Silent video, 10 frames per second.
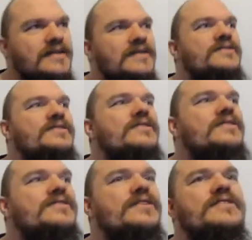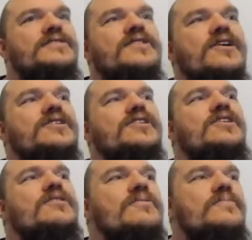So we're going to say start
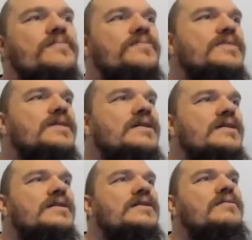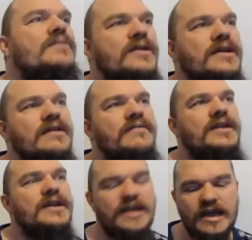new. We're going to give
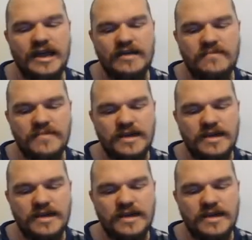it a name.